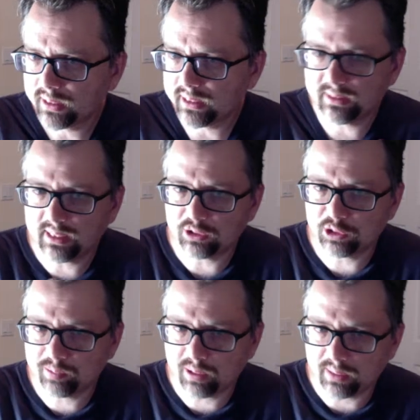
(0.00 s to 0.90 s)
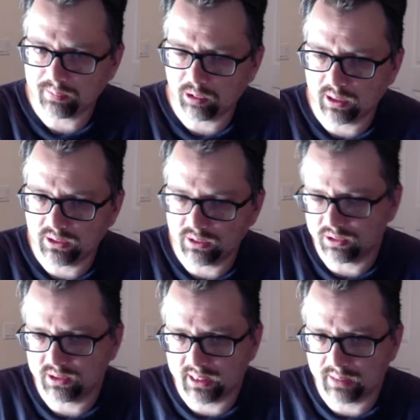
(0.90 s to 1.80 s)
tells the Proud Boys,
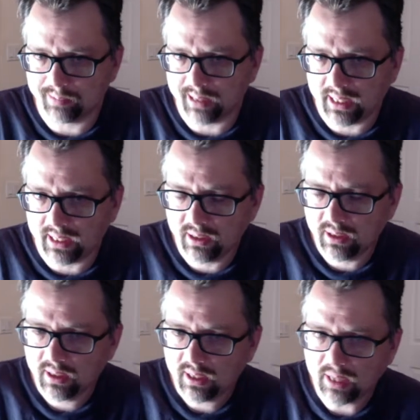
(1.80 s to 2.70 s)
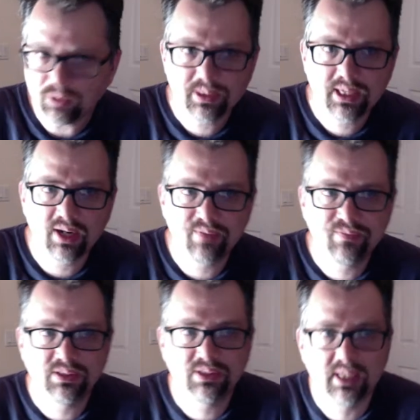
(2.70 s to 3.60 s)
stand by. I don't care if he
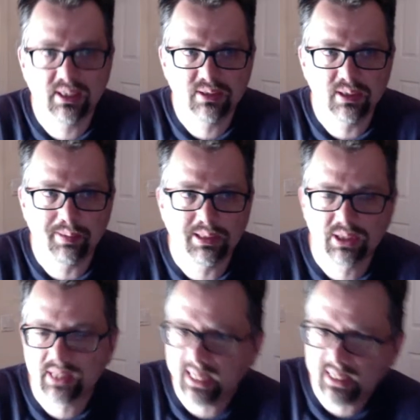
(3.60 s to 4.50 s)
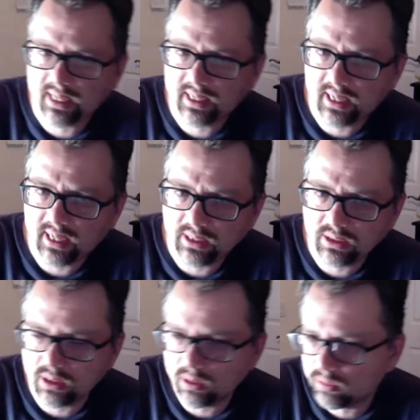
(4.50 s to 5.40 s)
says about the
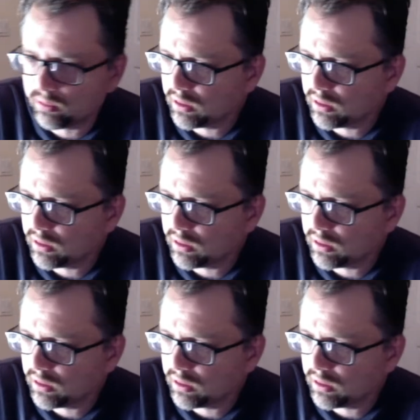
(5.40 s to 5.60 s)
KKK,